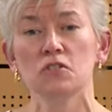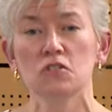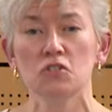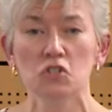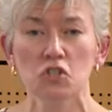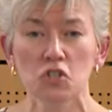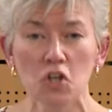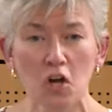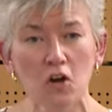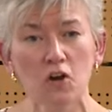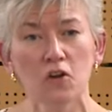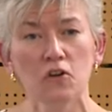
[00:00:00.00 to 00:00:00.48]
to
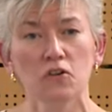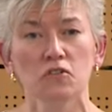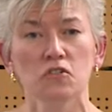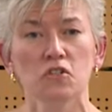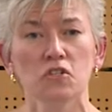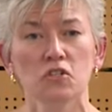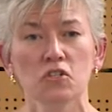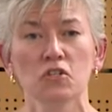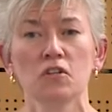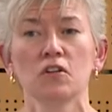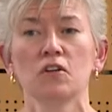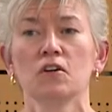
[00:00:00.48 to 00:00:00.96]

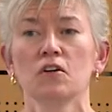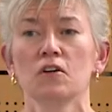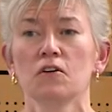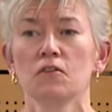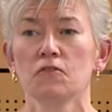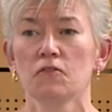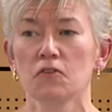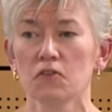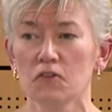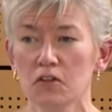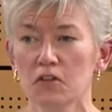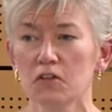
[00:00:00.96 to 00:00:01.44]
charge
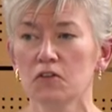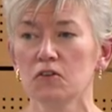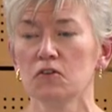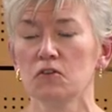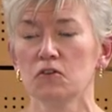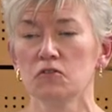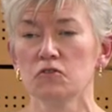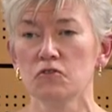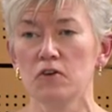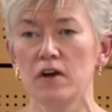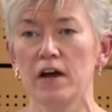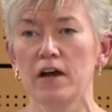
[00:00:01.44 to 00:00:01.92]
for
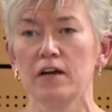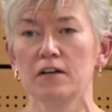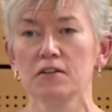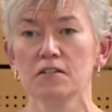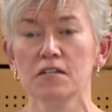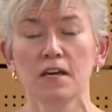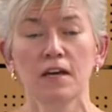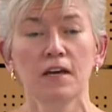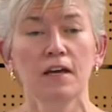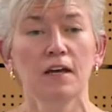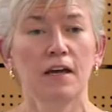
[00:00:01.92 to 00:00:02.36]
clinical trials.